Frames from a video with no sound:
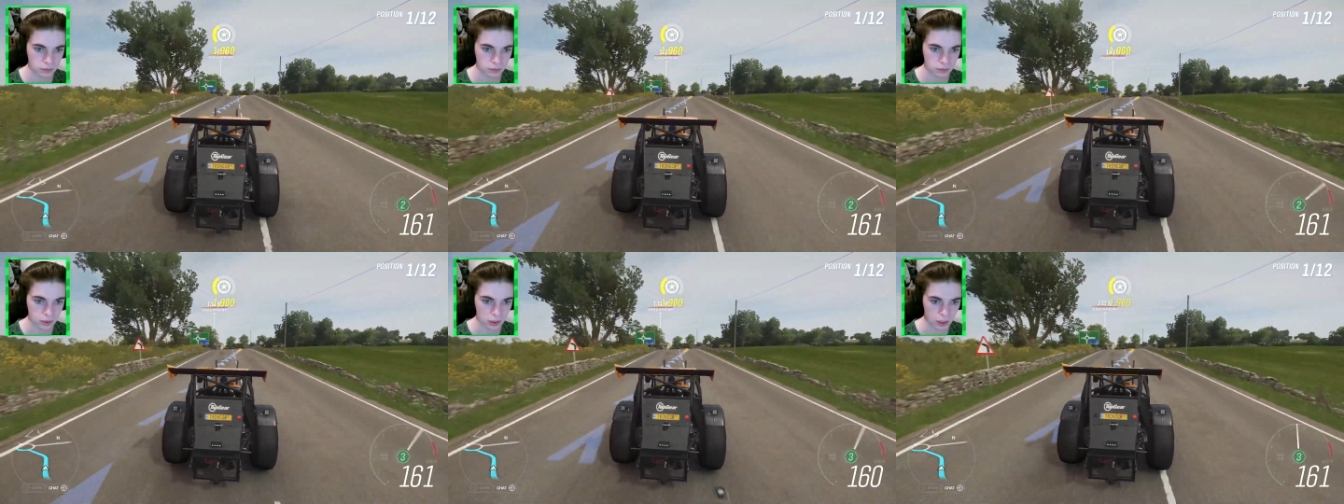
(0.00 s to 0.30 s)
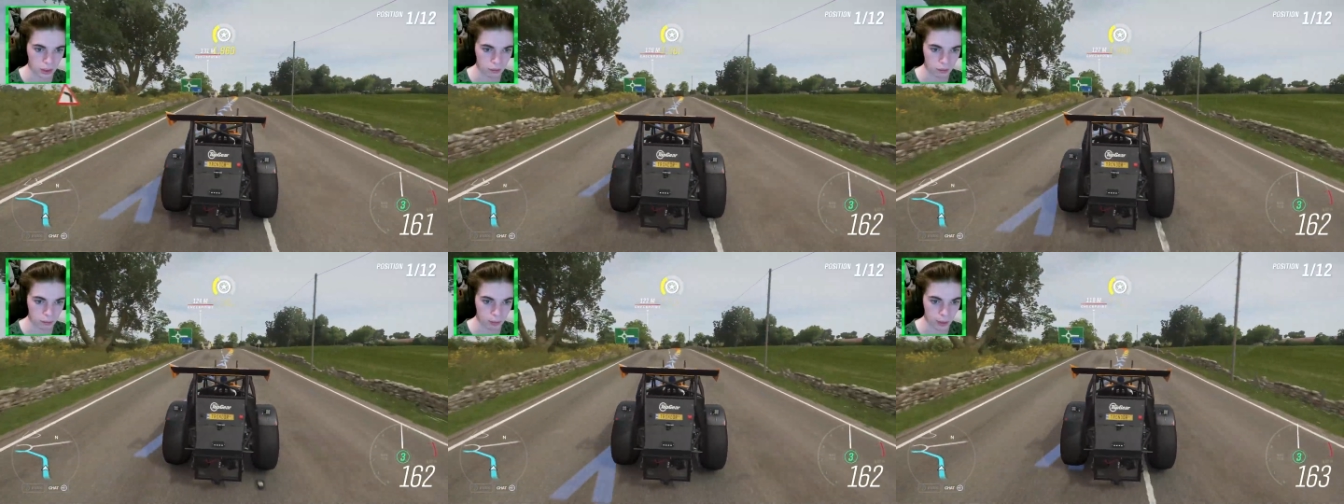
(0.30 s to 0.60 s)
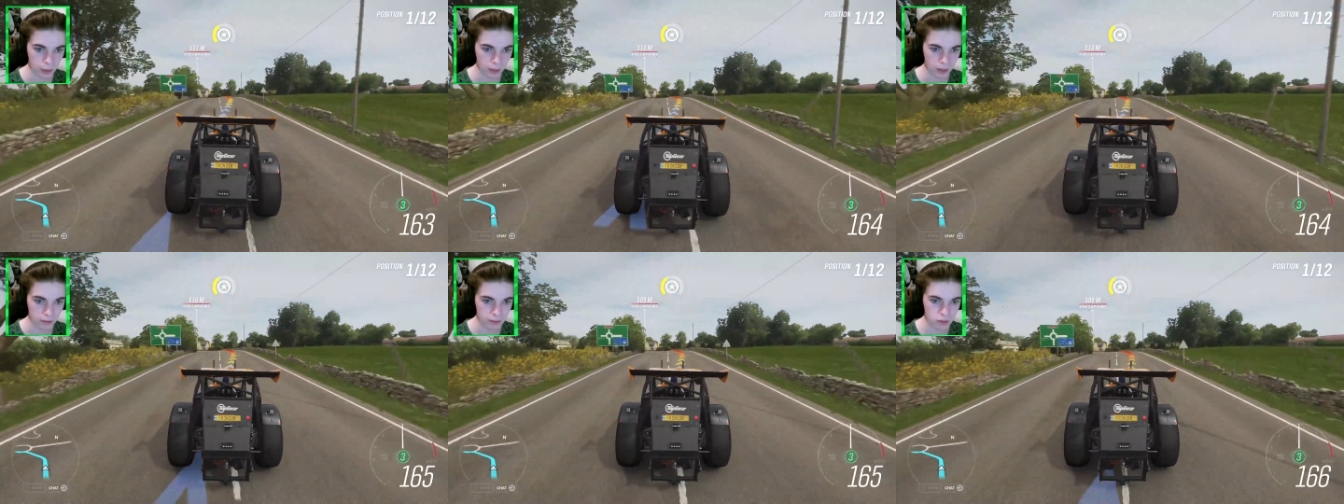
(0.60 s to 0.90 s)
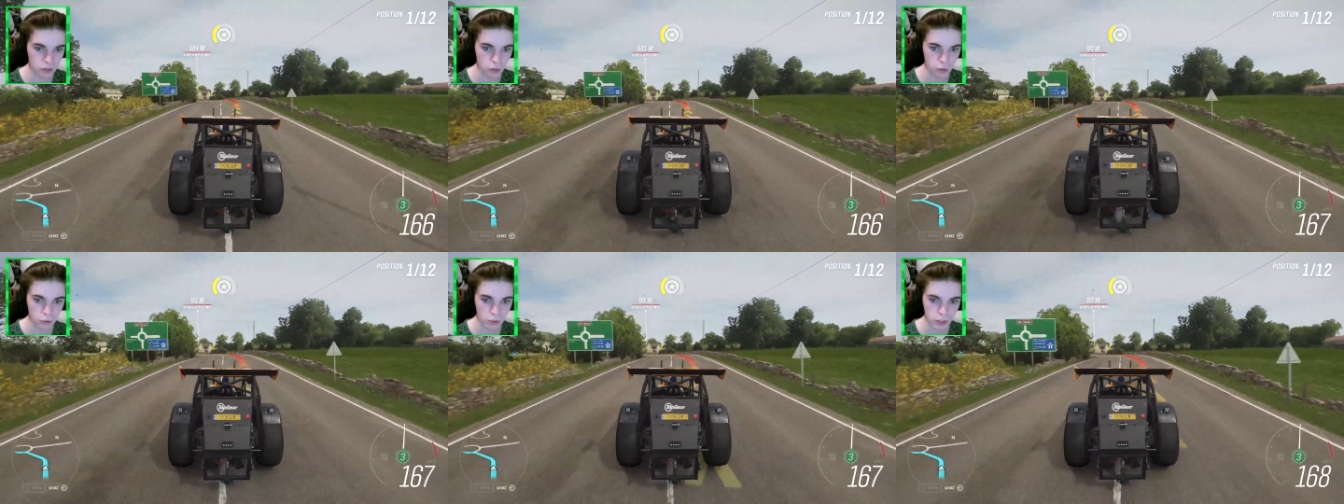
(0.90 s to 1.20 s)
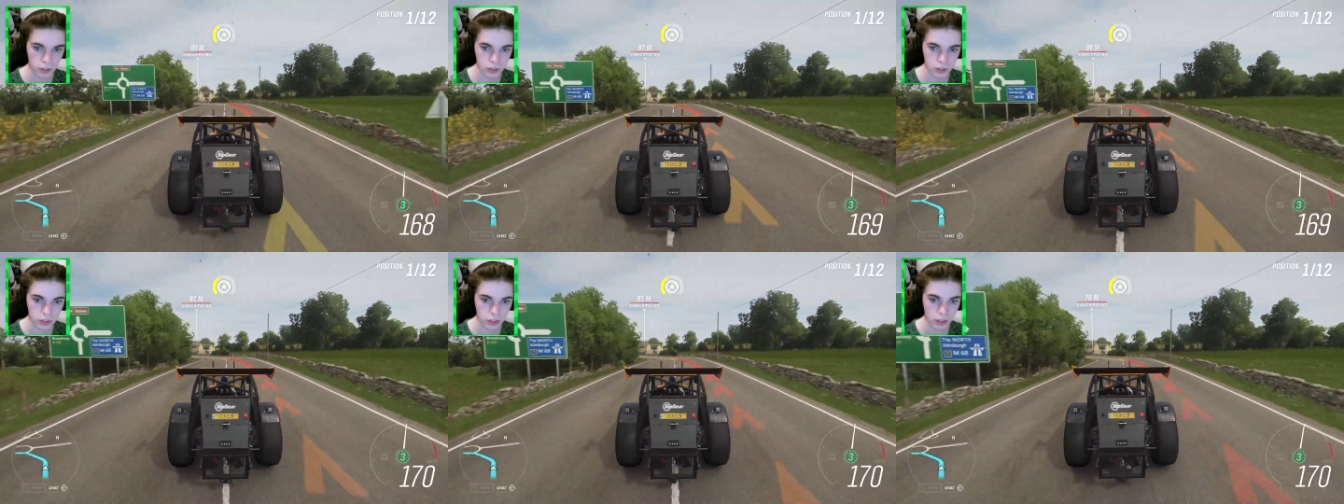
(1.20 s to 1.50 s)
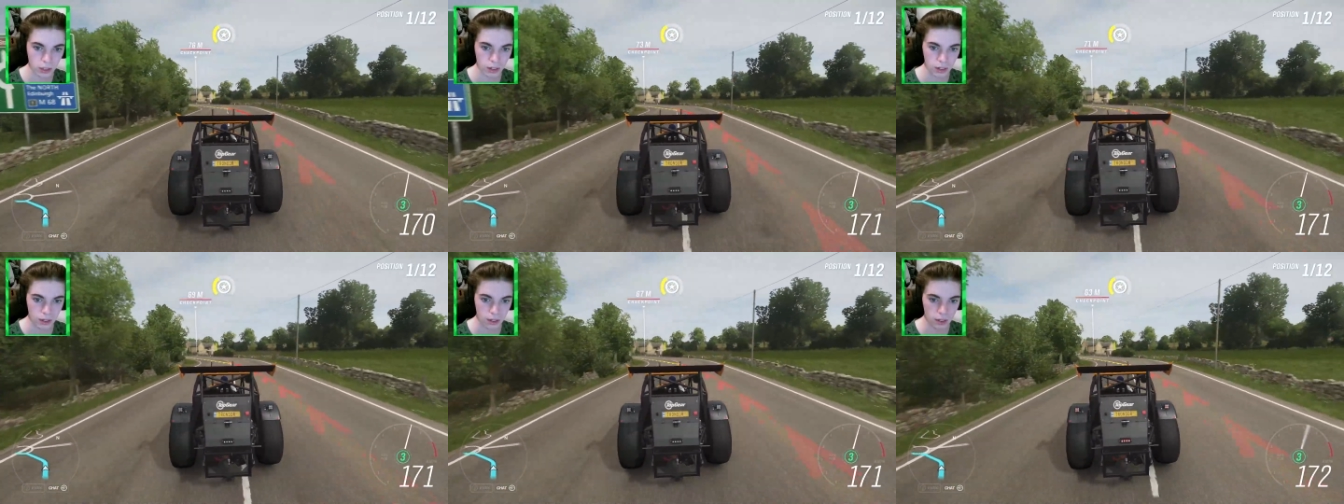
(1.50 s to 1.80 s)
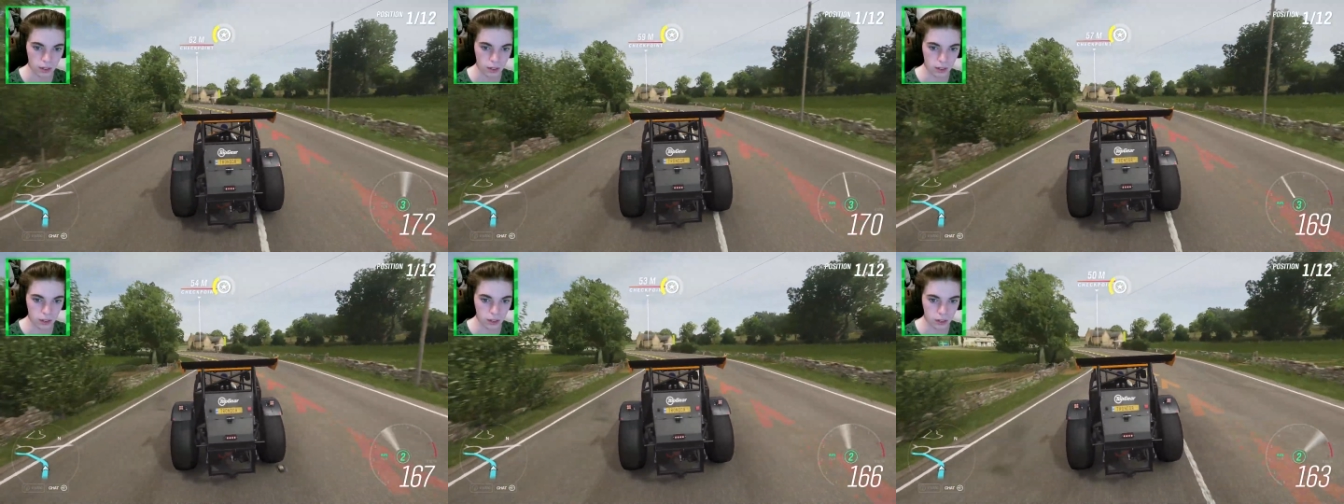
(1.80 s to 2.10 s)
you know, we don't have too much
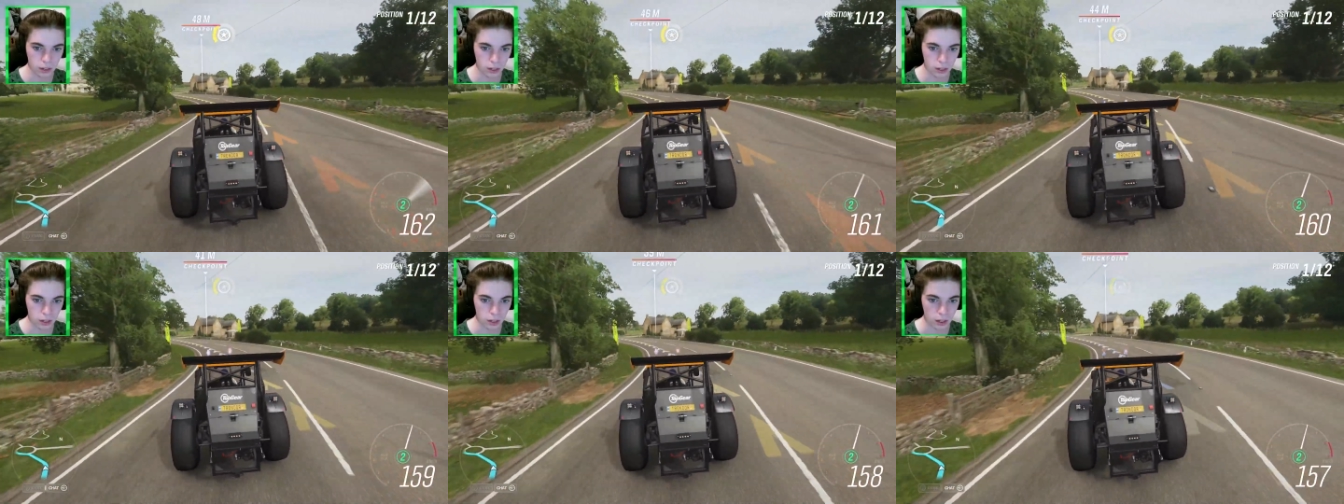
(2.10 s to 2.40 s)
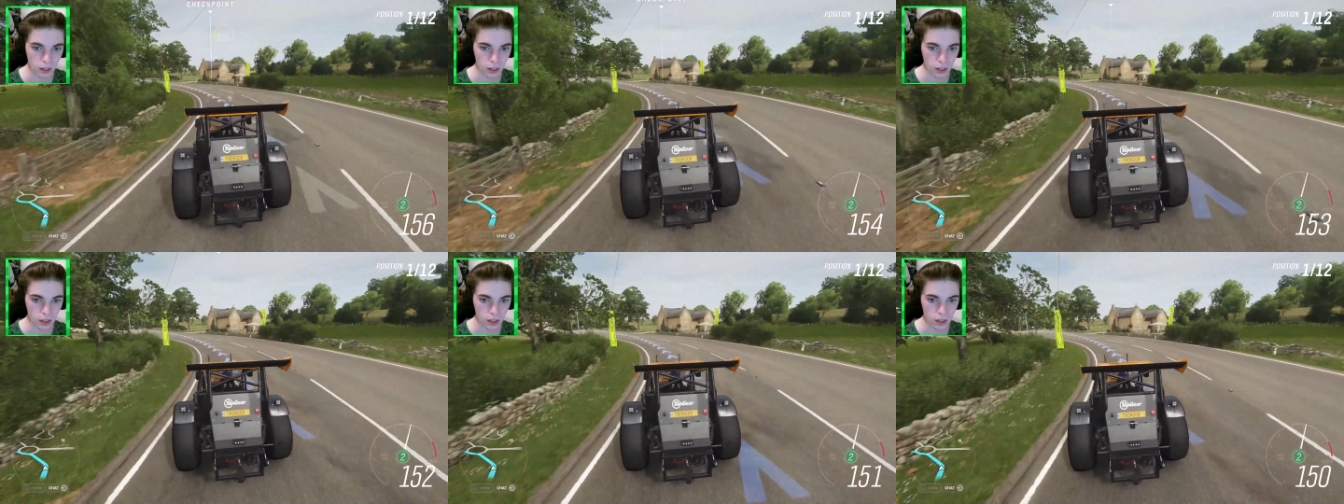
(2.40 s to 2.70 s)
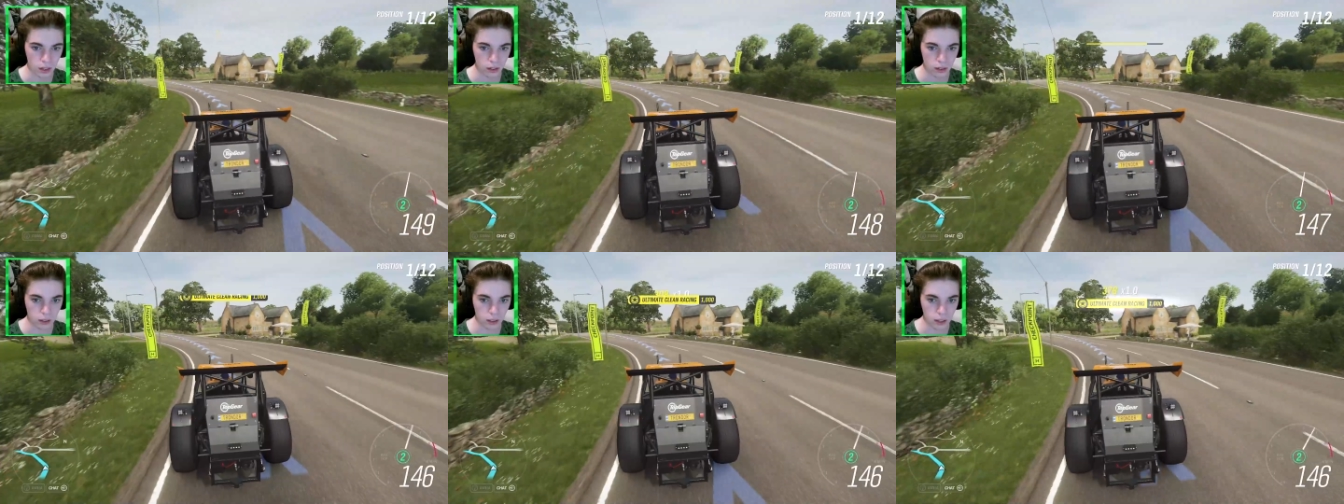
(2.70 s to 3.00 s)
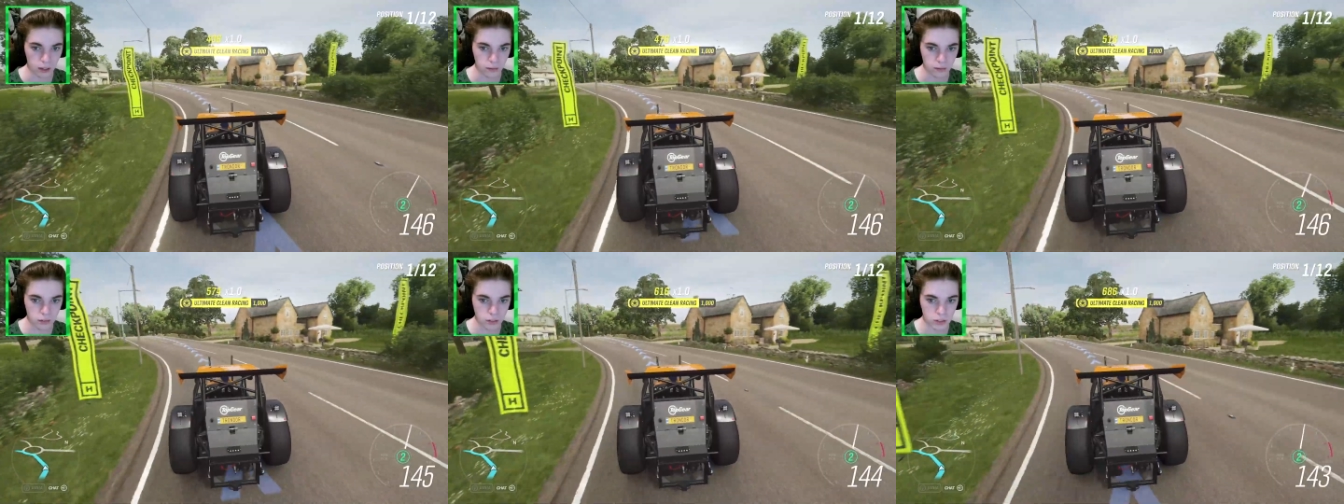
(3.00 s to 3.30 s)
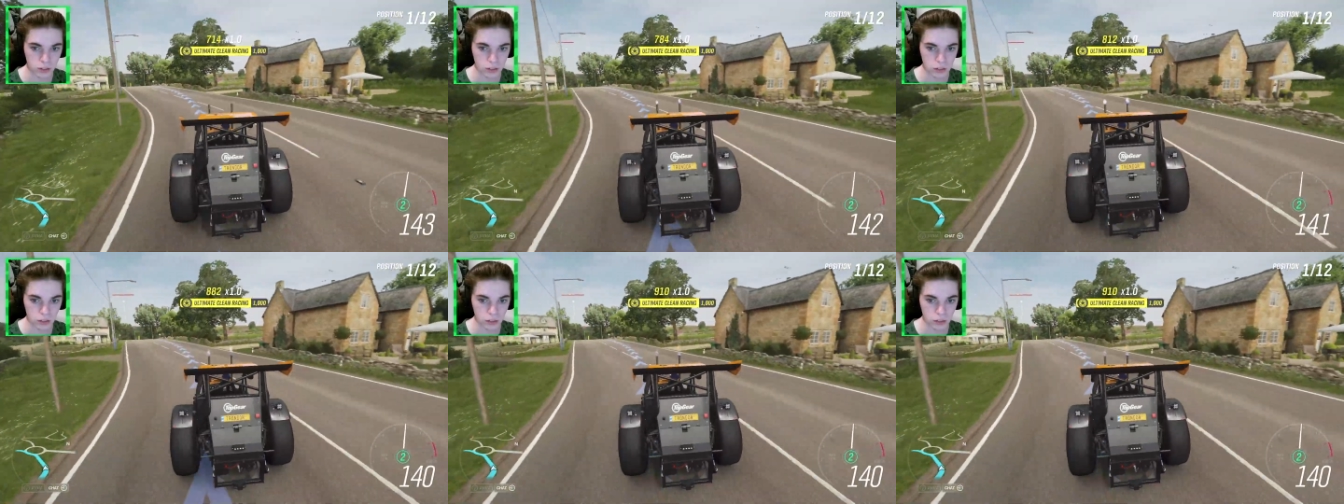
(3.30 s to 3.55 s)
uh, left